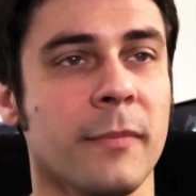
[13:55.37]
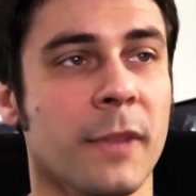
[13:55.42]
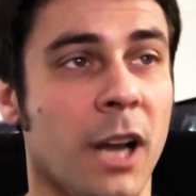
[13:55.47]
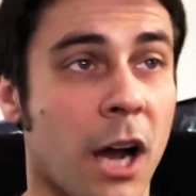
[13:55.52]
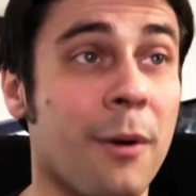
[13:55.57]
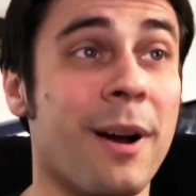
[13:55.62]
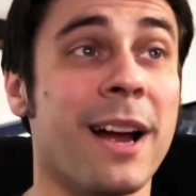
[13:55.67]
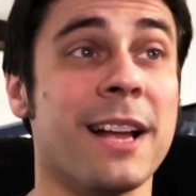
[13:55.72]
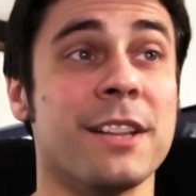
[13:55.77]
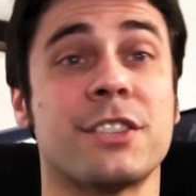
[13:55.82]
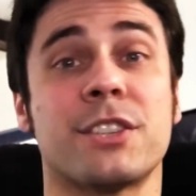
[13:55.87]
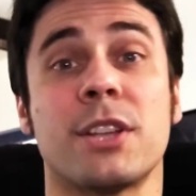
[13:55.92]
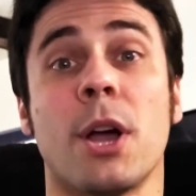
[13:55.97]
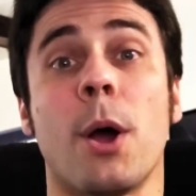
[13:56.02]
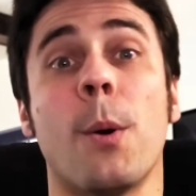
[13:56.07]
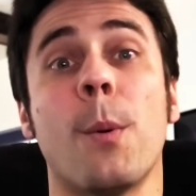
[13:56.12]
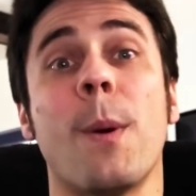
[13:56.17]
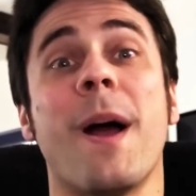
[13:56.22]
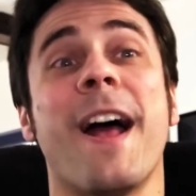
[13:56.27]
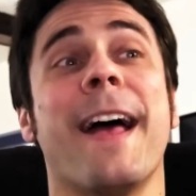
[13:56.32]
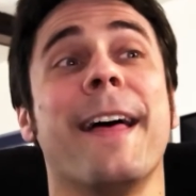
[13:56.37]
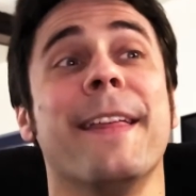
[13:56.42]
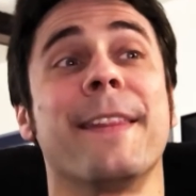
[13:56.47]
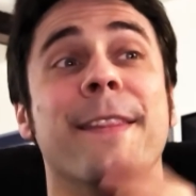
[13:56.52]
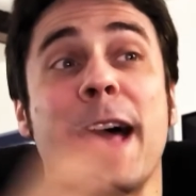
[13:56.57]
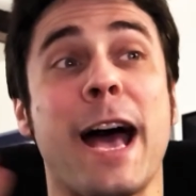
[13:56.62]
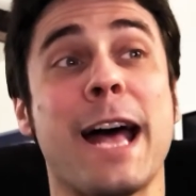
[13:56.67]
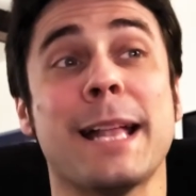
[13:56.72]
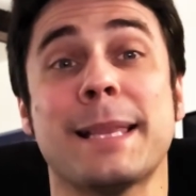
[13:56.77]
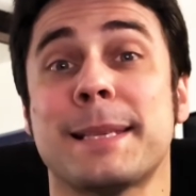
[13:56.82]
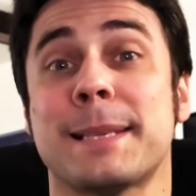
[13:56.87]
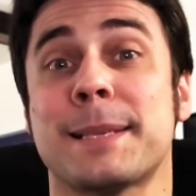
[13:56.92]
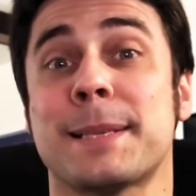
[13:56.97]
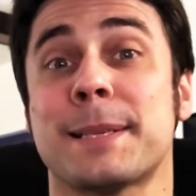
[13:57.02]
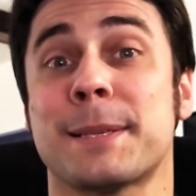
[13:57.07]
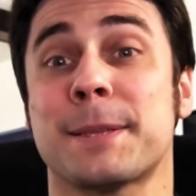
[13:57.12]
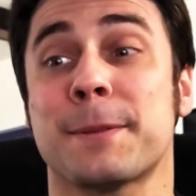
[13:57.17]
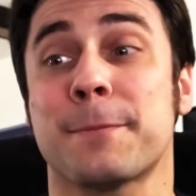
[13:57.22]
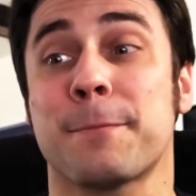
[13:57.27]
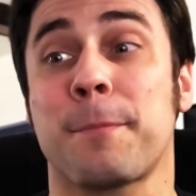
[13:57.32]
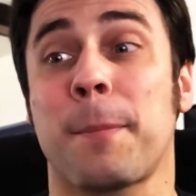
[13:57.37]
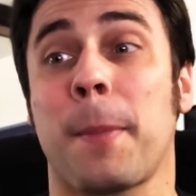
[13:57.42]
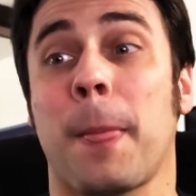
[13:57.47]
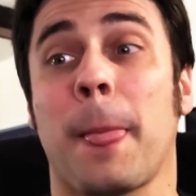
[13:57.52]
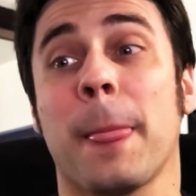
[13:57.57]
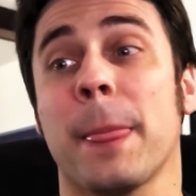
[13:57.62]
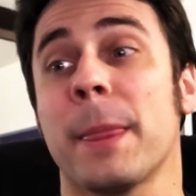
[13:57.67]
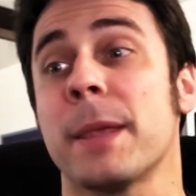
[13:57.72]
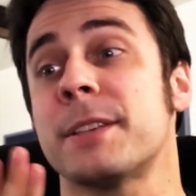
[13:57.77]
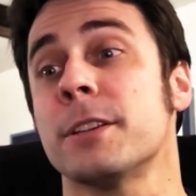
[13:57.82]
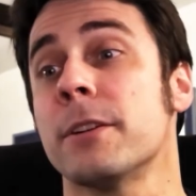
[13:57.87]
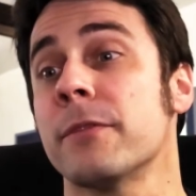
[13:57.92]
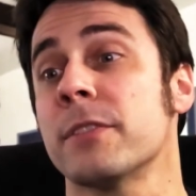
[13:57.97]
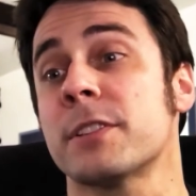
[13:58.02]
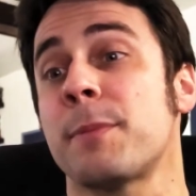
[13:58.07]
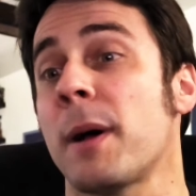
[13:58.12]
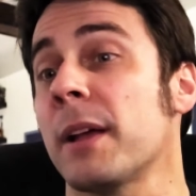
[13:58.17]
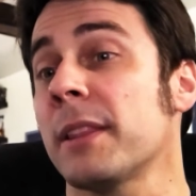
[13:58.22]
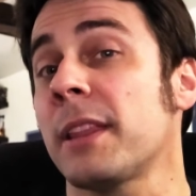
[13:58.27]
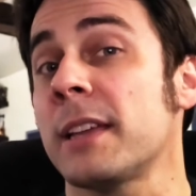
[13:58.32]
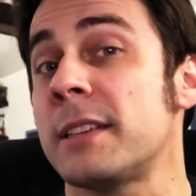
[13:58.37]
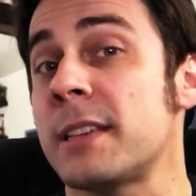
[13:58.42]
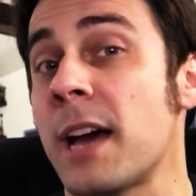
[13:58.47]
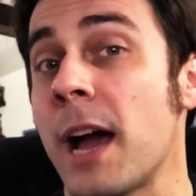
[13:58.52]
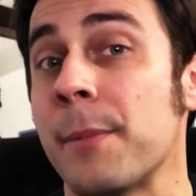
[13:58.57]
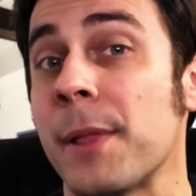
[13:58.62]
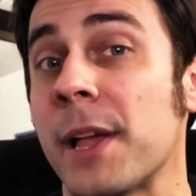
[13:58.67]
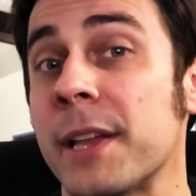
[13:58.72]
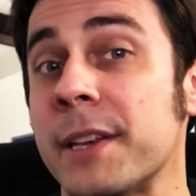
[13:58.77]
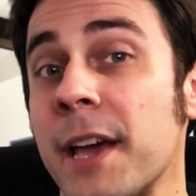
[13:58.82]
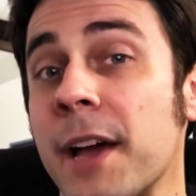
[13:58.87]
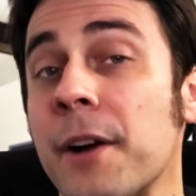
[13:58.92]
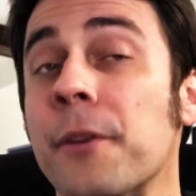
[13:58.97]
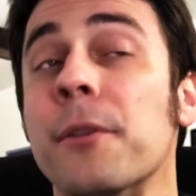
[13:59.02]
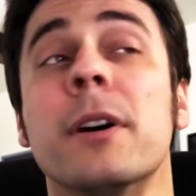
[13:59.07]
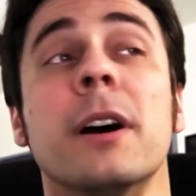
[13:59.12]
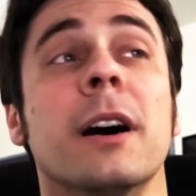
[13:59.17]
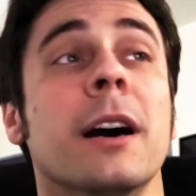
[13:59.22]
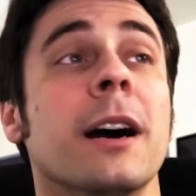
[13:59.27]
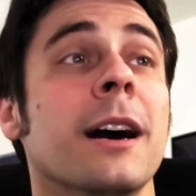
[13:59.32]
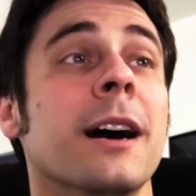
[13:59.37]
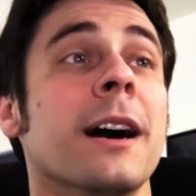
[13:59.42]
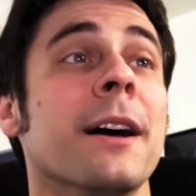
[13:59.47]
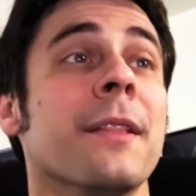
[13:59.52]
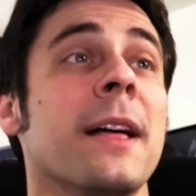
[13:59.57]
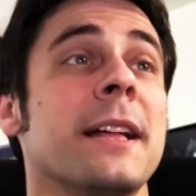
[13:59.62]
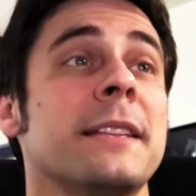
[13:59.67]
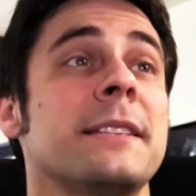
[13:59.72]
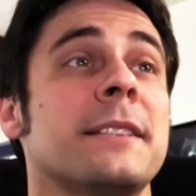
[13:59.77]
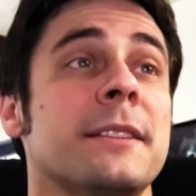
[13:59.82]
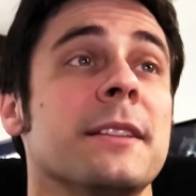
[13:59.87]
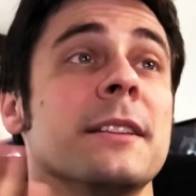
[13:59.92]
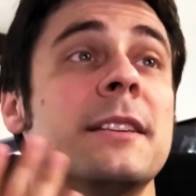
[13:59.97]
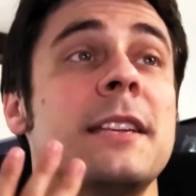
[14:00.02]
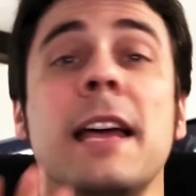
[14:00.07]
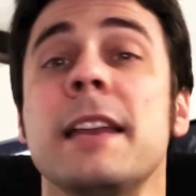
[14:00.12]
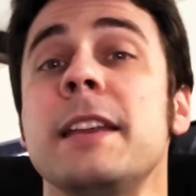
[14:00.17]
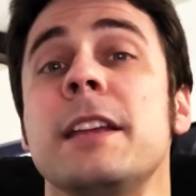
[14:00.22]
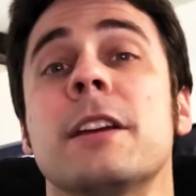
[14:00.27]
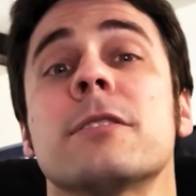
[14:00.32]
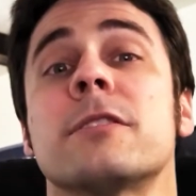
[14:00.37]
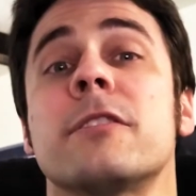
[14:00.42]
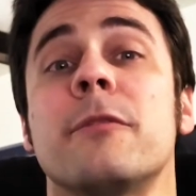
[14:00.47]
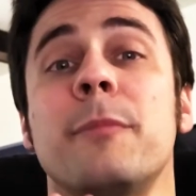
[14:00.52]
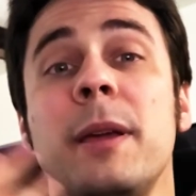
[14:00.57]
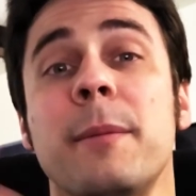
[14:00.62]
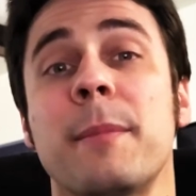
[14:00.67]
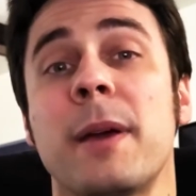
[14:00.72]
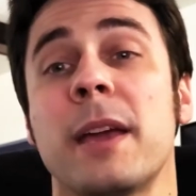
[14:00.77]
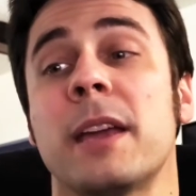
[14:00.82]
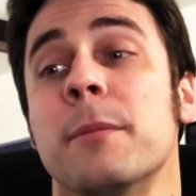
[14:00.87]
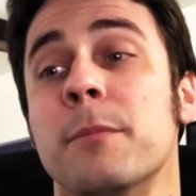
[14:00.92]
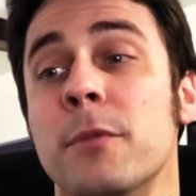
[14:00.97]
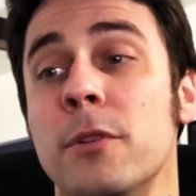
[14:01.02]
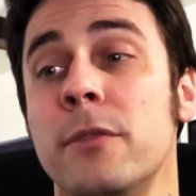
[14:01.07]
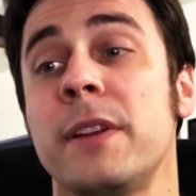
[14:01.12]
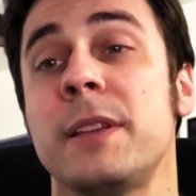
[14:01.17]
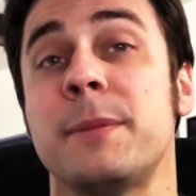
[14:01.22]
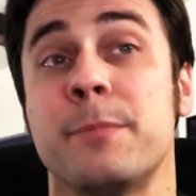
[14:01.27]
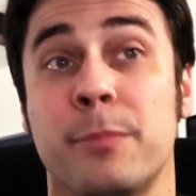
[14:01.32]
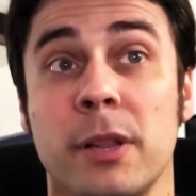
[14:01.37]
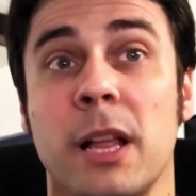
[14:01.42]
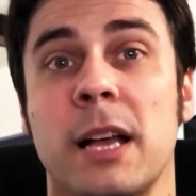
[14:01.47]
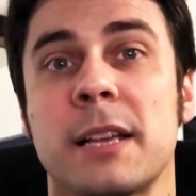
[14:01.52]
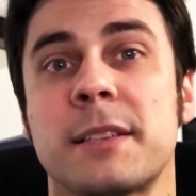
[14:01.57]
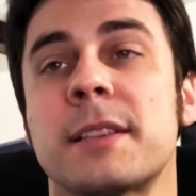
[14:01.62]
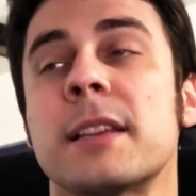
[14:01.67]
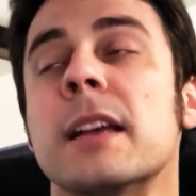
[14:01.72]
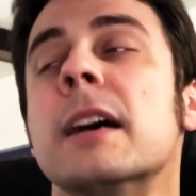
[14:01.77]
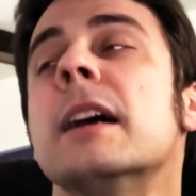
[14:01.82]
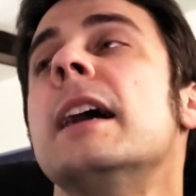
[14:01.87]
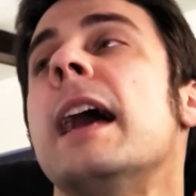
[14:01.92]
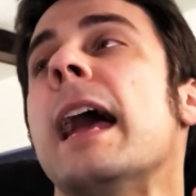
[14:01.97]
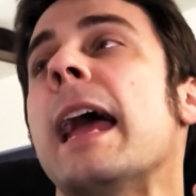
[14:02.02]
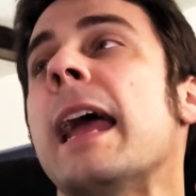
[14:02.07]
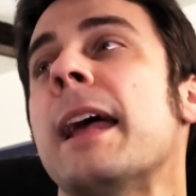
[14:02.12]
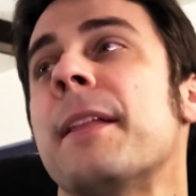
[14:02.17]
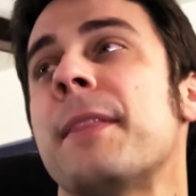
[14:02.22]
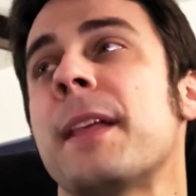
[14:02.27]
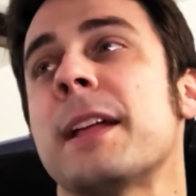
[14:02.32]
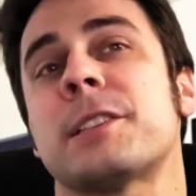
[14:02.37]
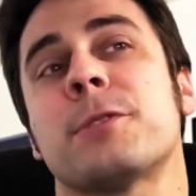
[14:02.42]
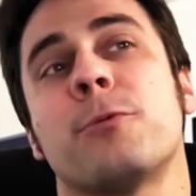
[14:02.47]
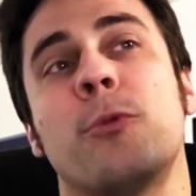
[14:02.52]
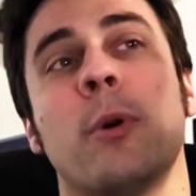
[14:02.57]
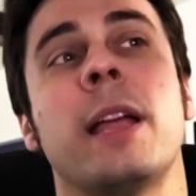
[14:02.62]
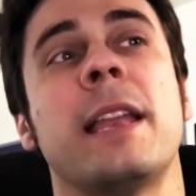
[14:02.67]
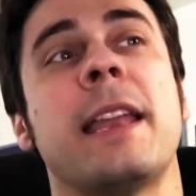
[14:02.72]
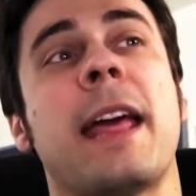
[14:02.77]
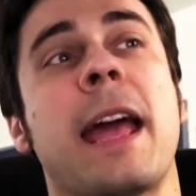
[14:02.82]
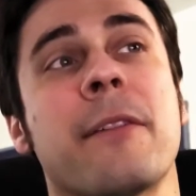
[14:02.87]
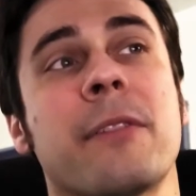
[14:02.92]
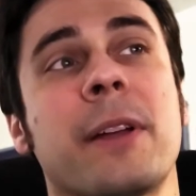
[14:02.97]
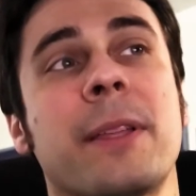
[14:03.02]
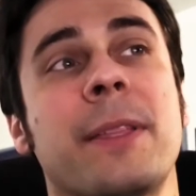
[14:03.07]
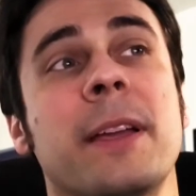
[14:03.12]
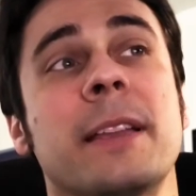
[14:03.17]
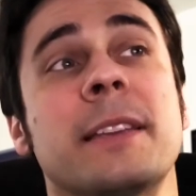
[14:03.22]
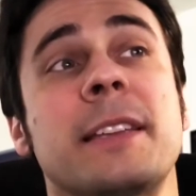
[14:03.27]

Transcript: Alright, so that's the Silver Spotlight timeline now. That's the 10 years of me making movies plus, and that's when everything